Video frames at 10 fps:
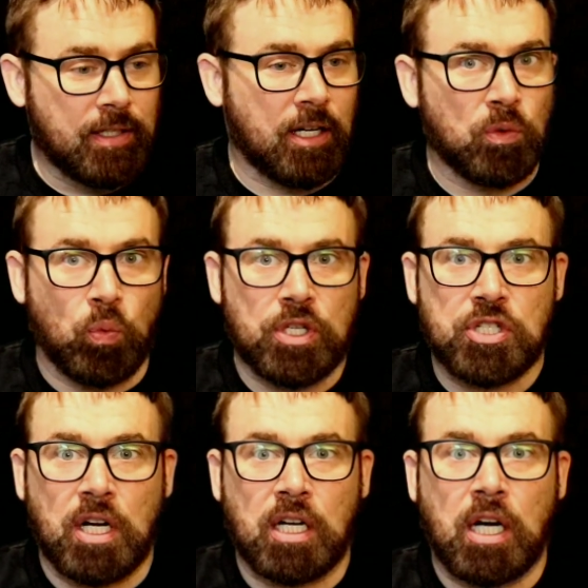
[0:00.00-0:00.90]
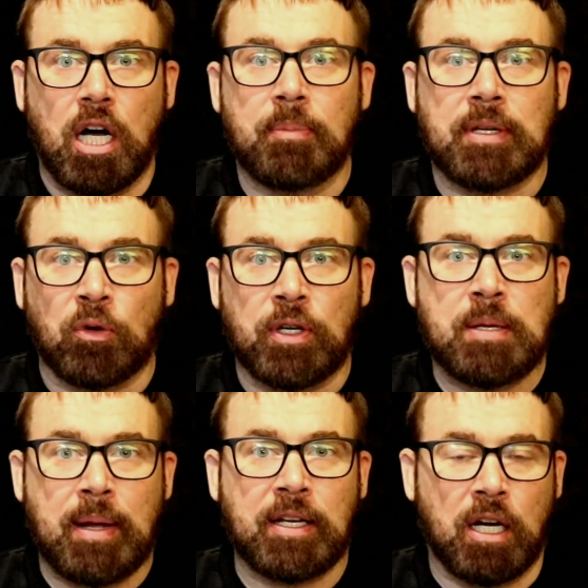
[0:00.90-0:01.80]
On Wish.com or
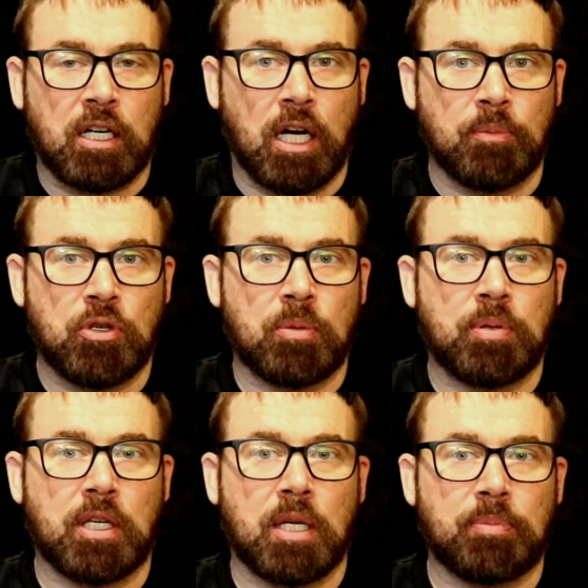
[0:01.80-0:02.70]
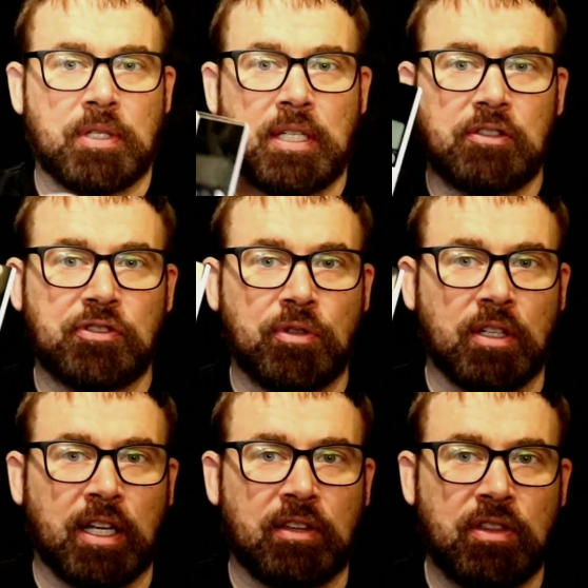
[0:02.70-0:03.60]
eBay.com, you can pick up a T.E.N.S
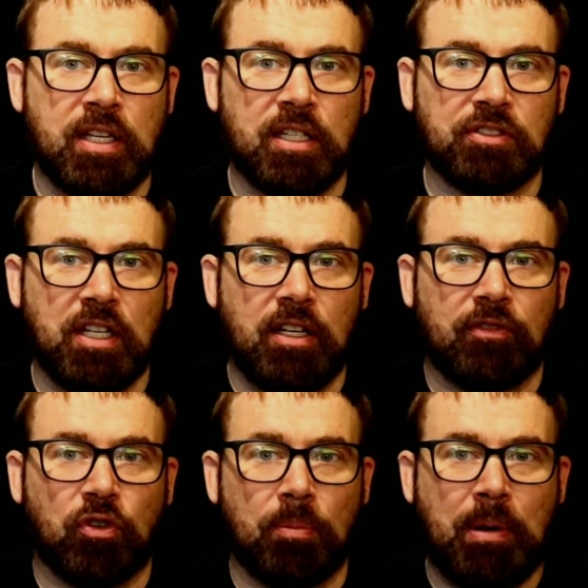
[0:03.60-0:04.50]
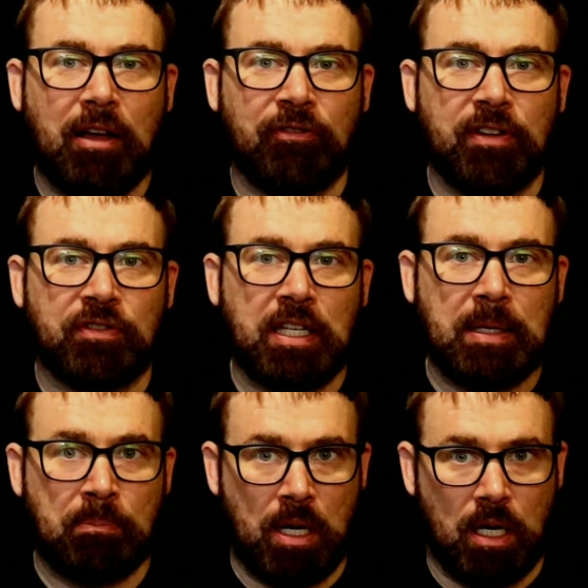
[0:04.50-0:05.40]
unit like this for about
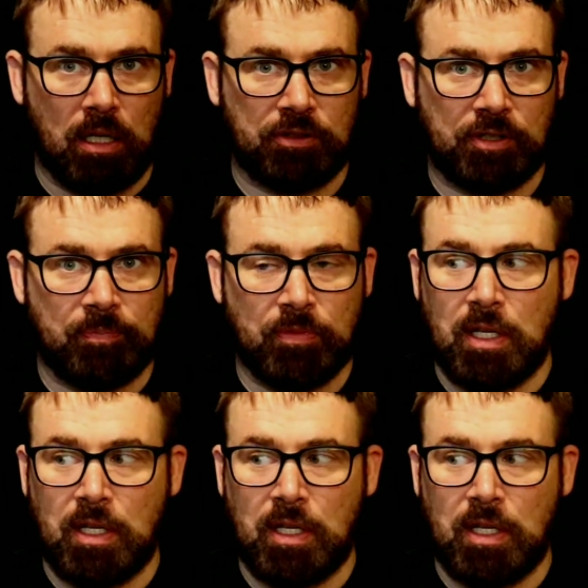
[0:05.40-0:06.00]
15 bucks.